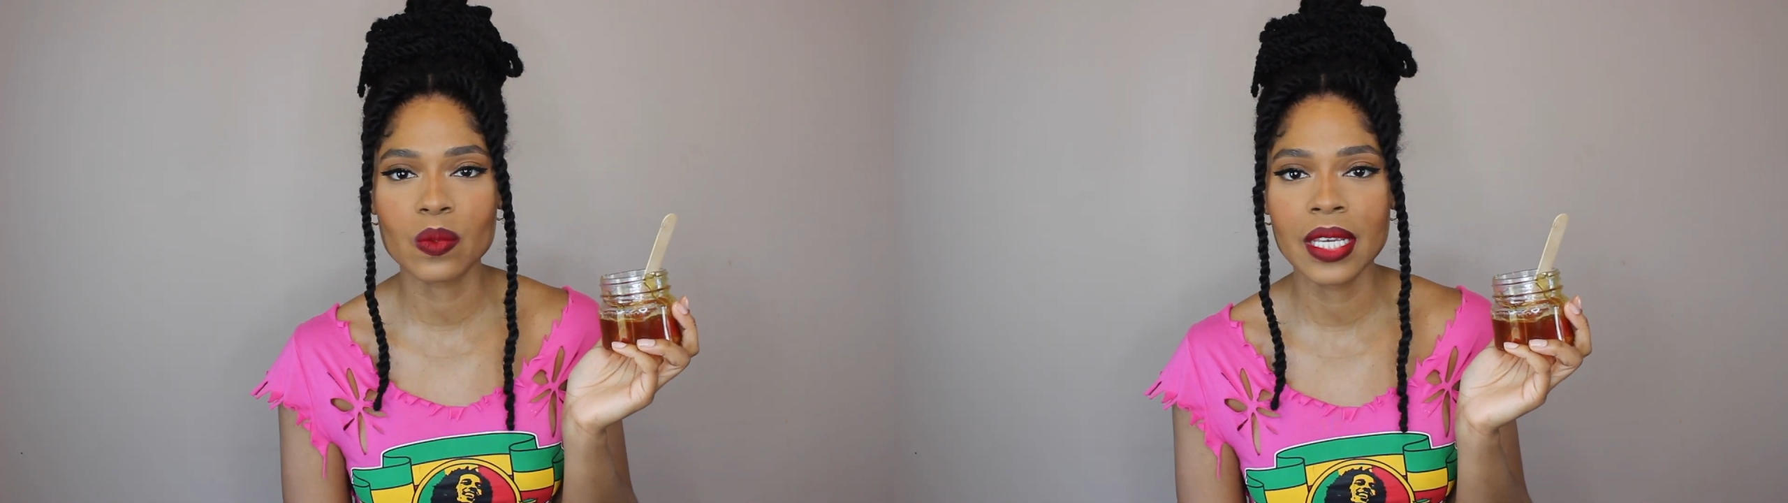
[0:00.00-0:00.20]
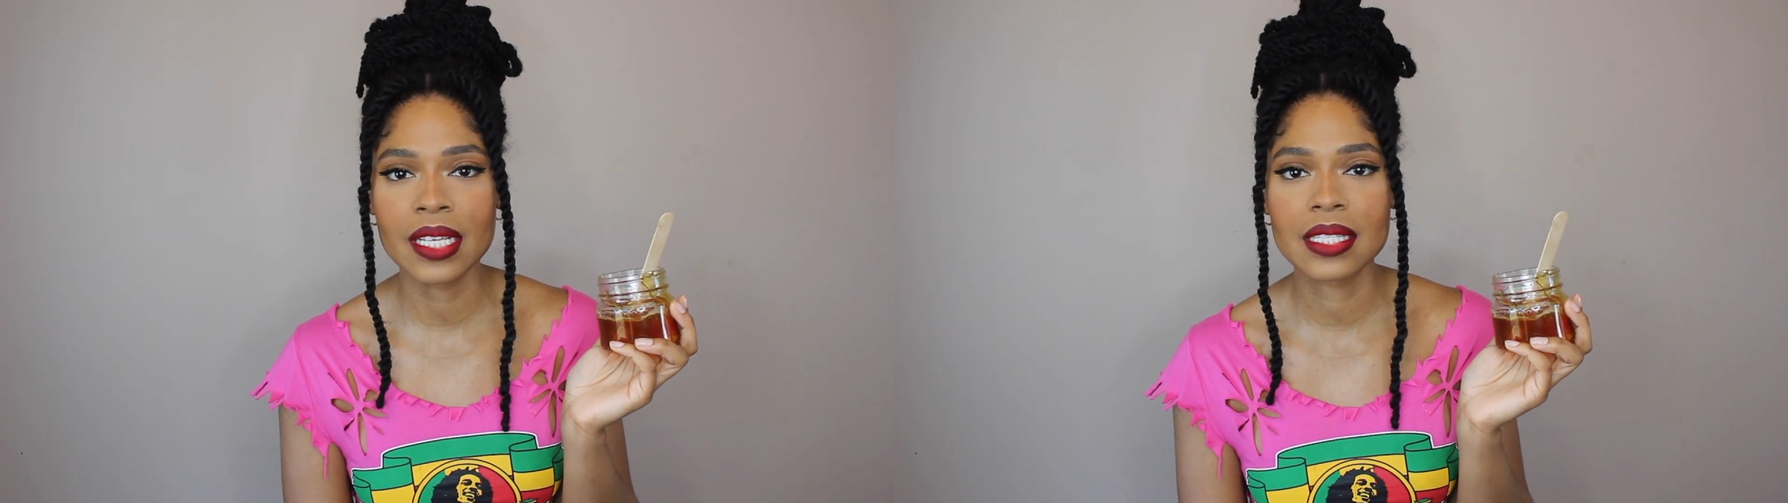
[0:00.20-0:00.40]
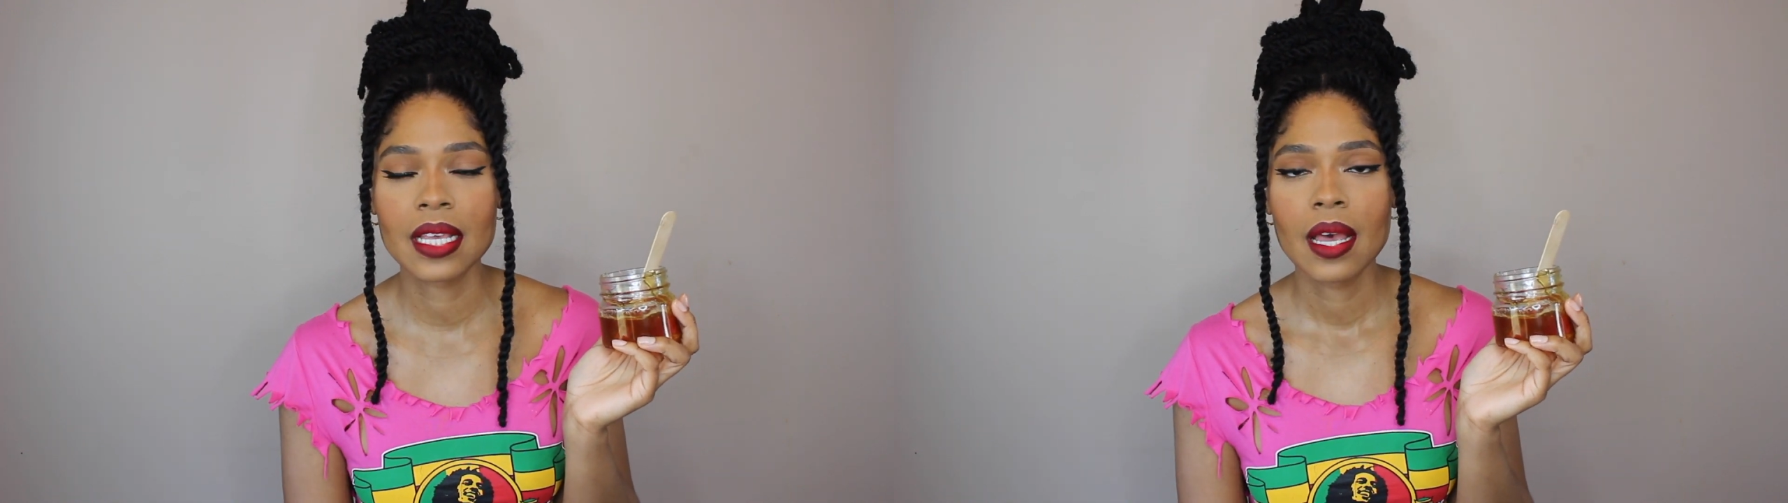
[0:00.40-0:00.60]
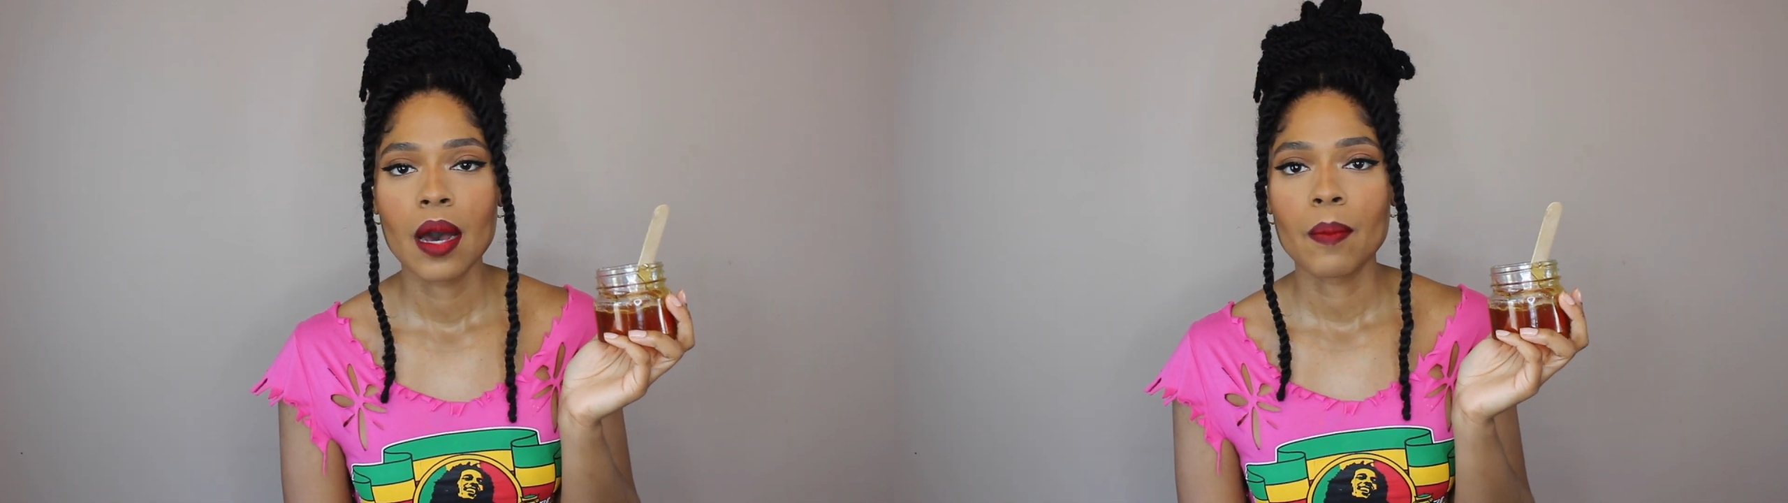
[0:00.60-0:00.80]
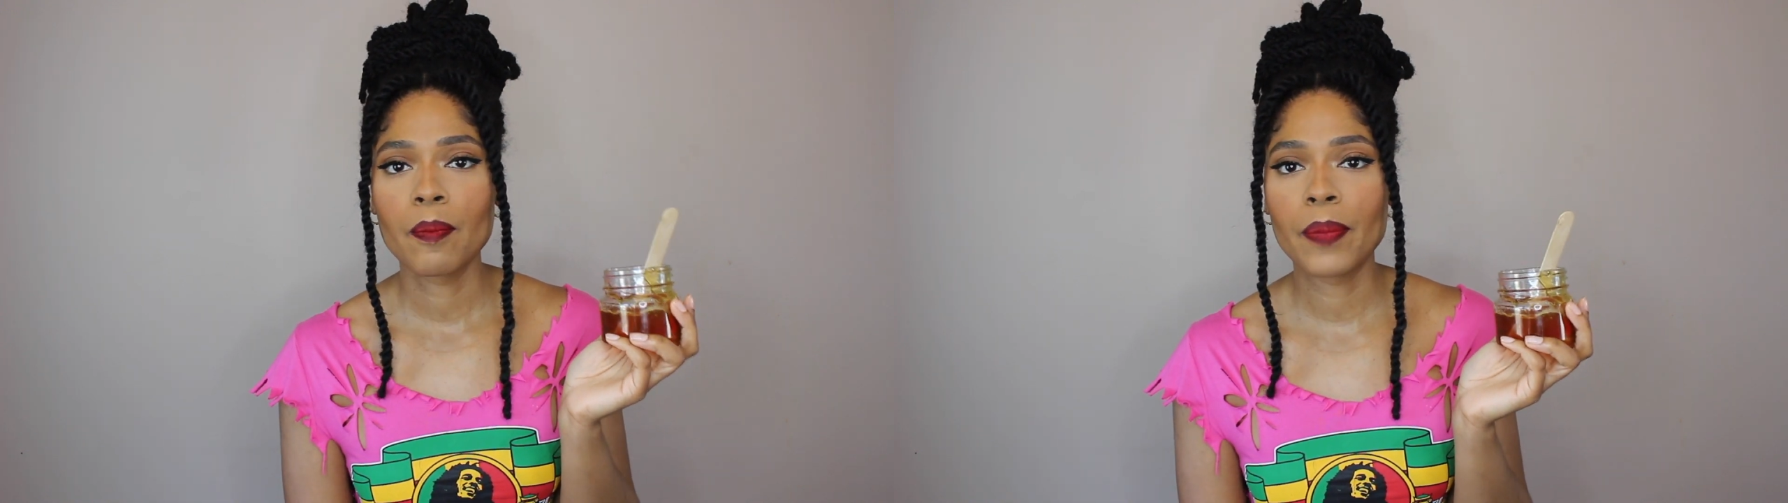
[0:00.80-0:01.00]
weeks,
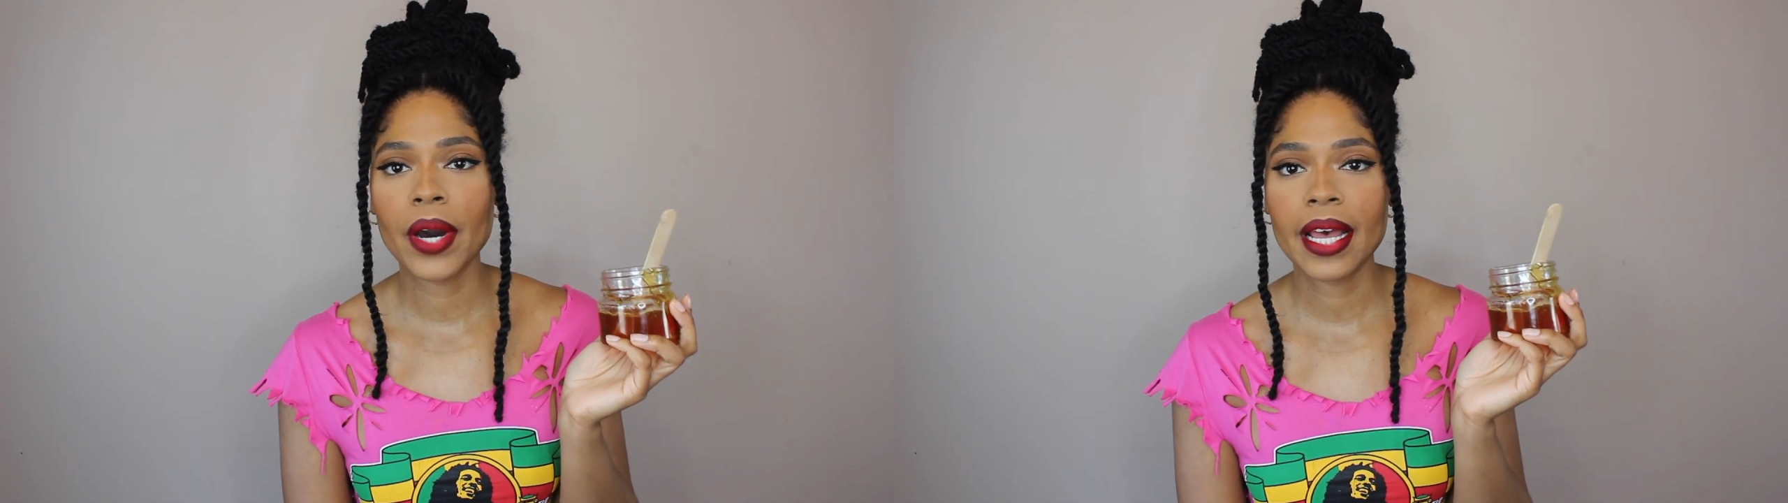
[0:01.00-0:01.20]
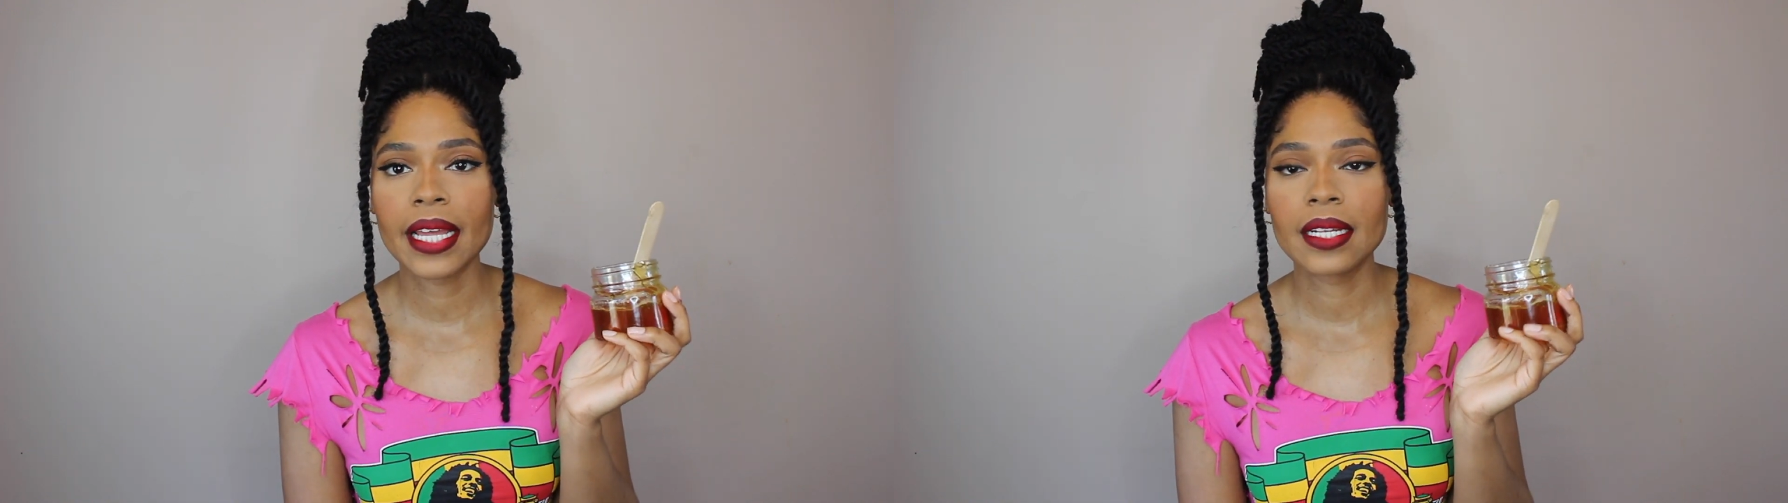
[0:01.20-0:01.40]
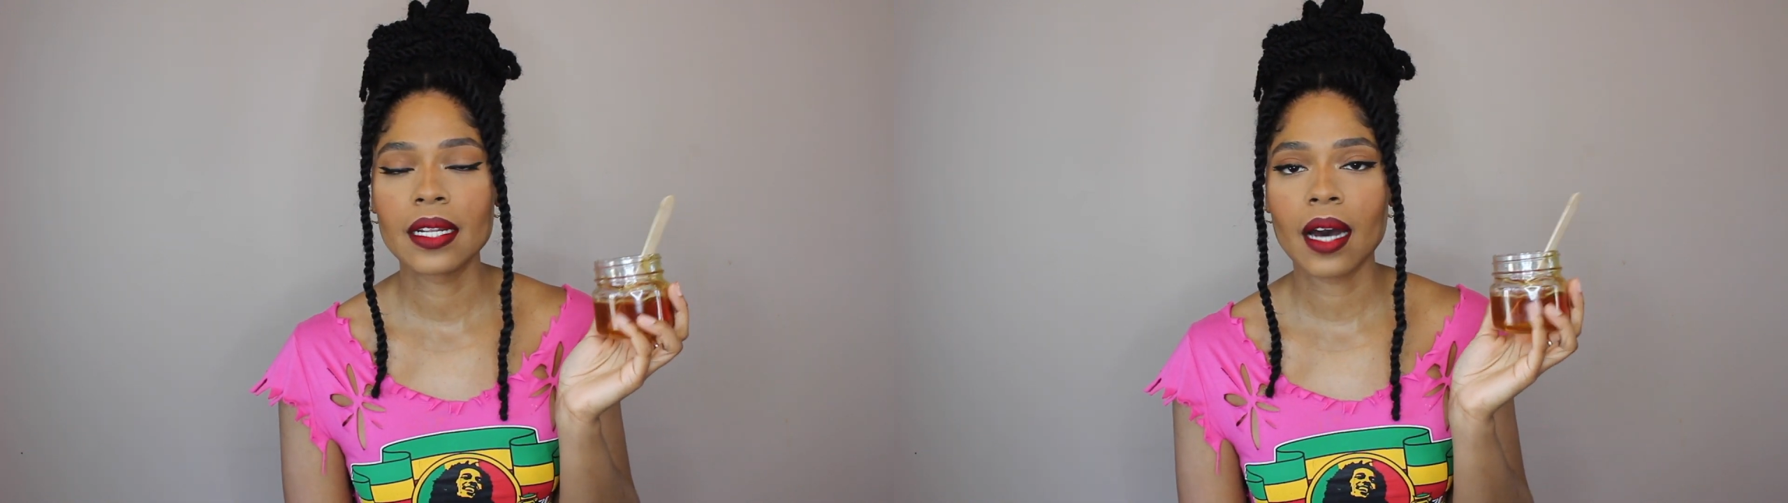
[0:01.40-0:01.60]
but